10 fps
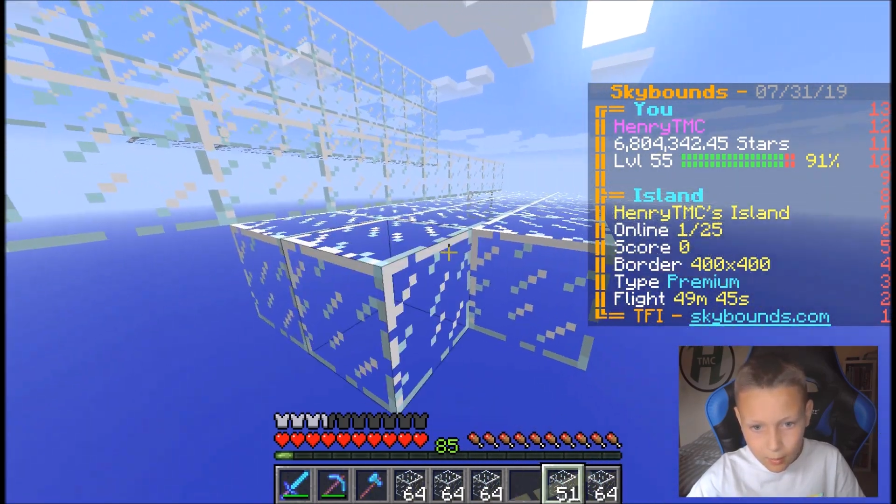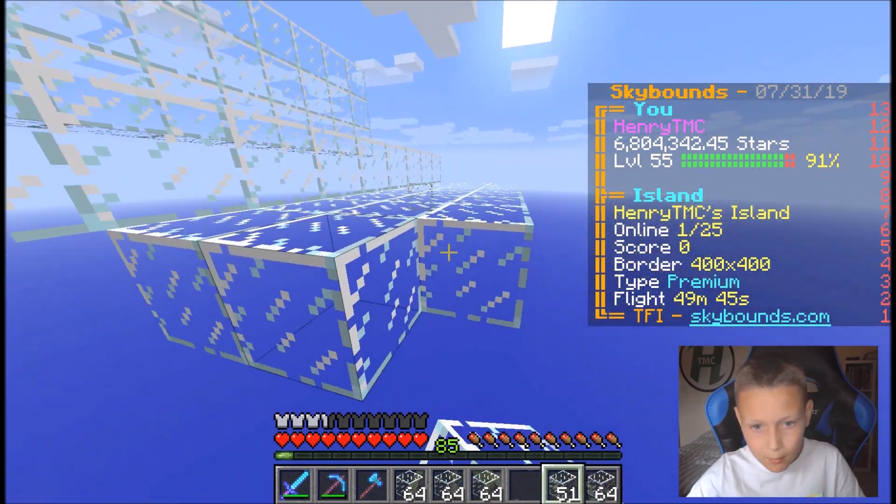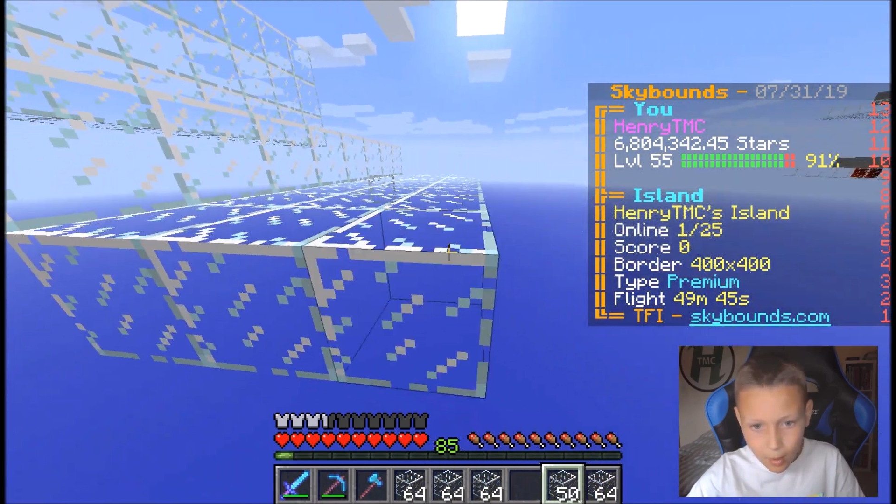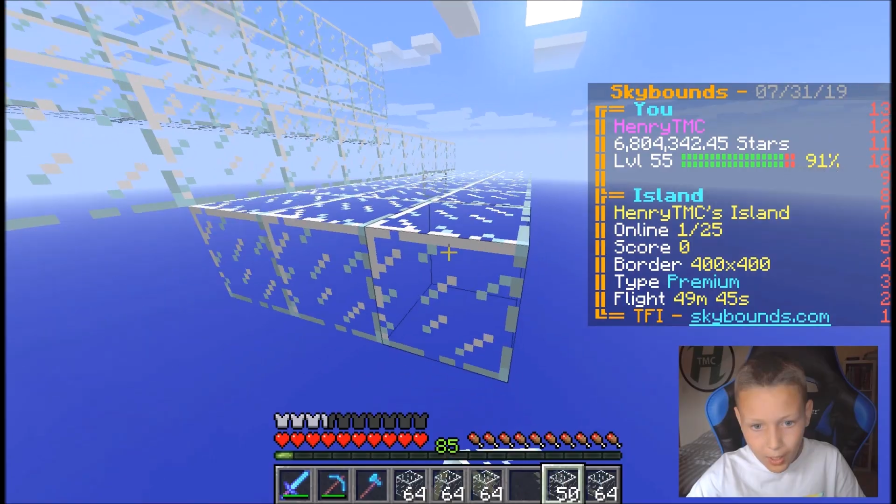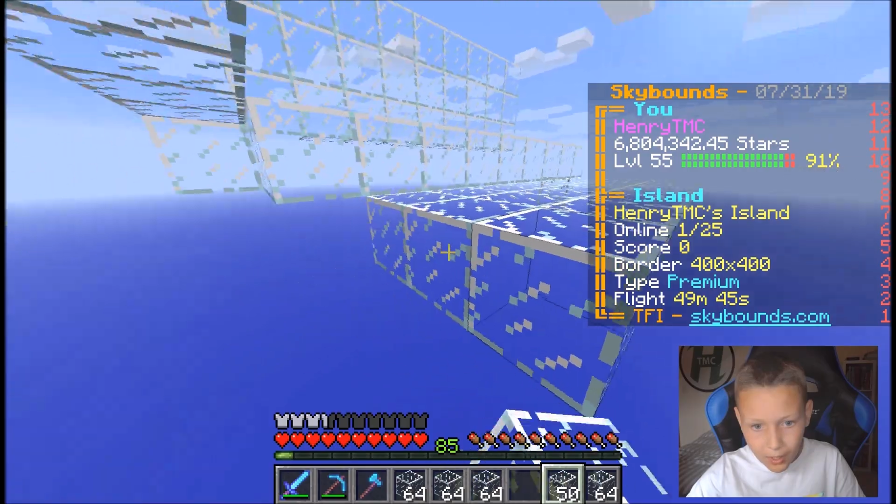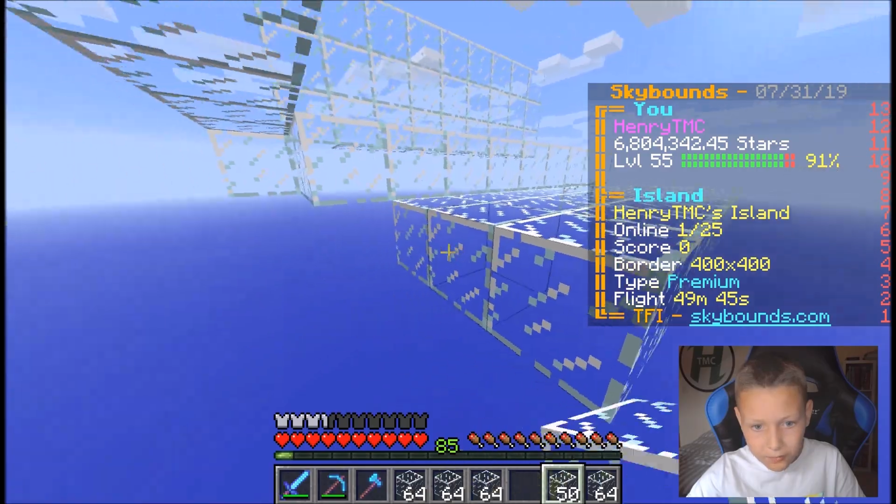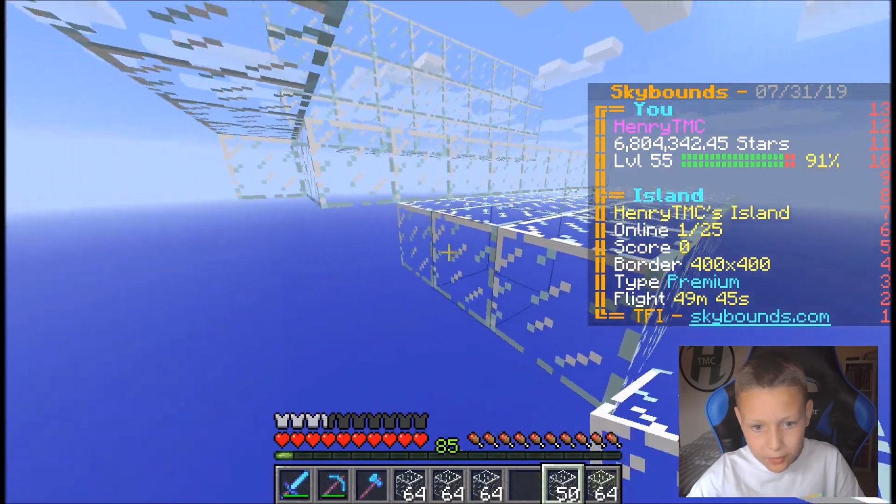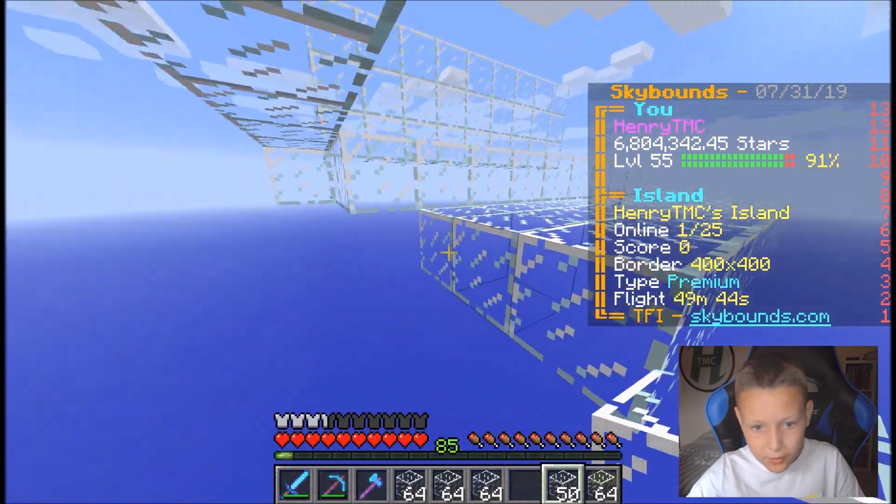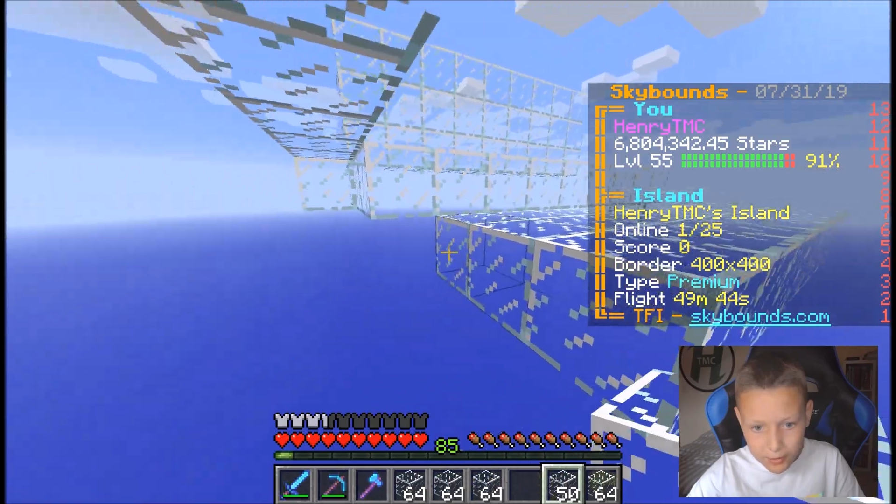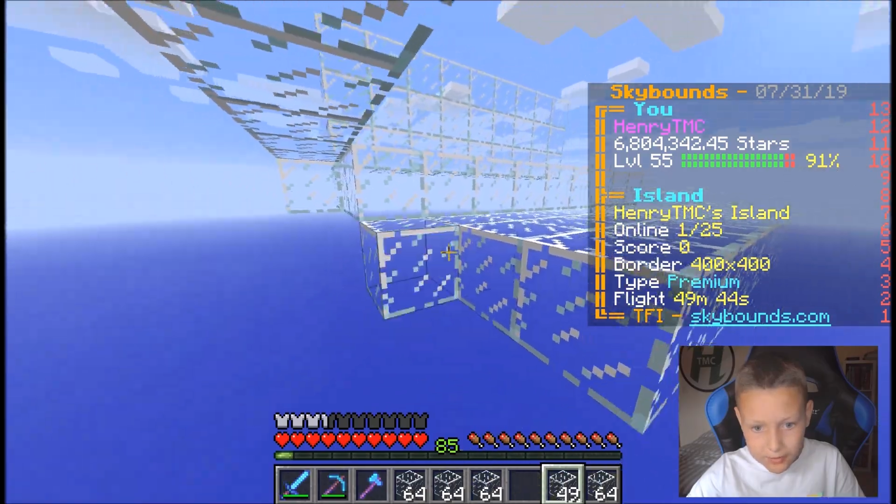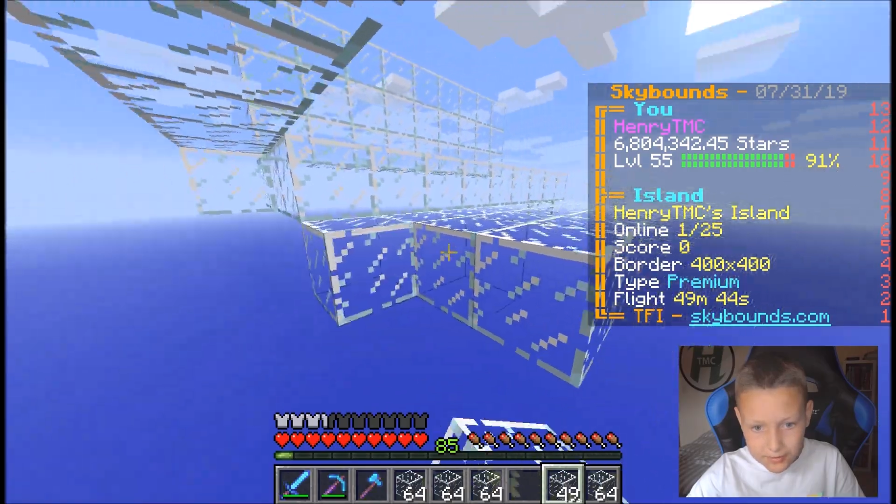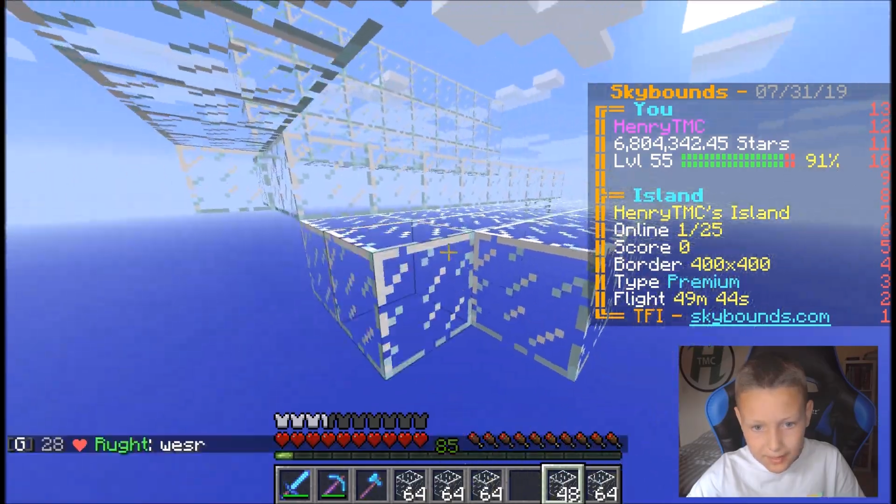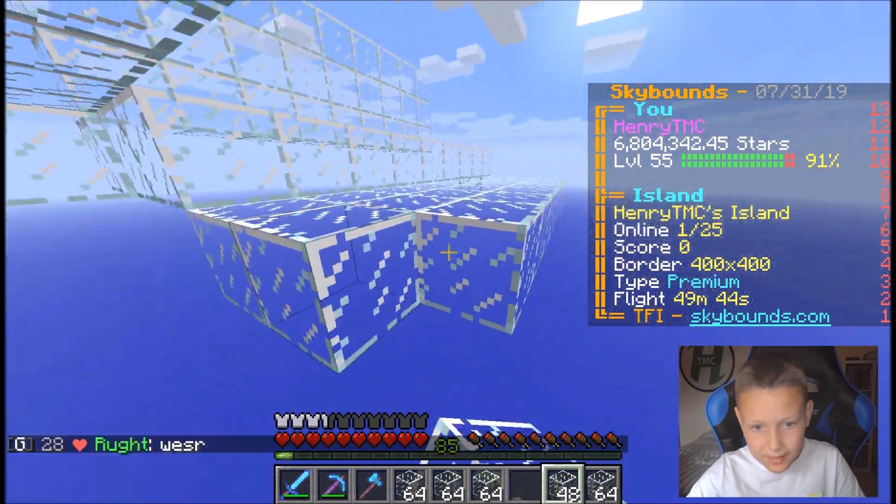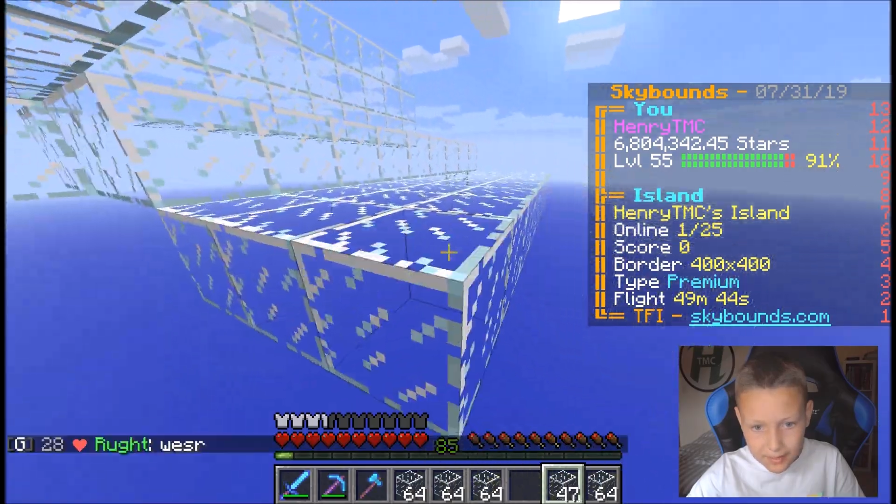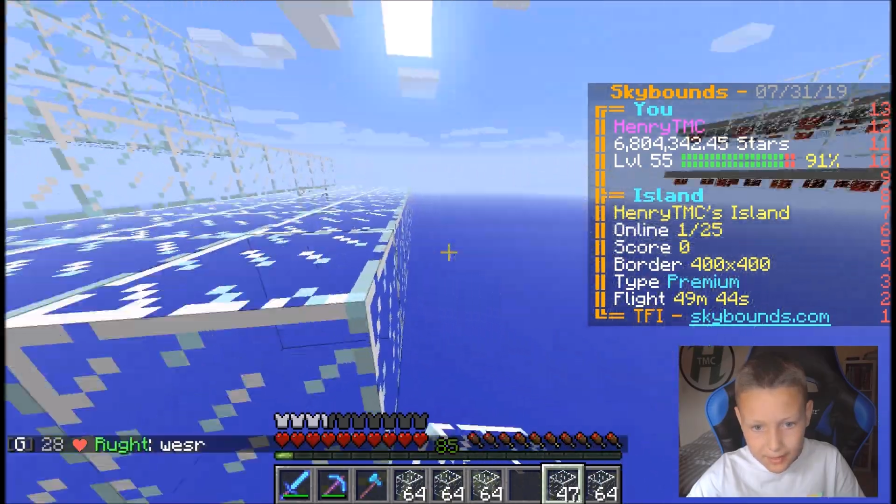I might have to extend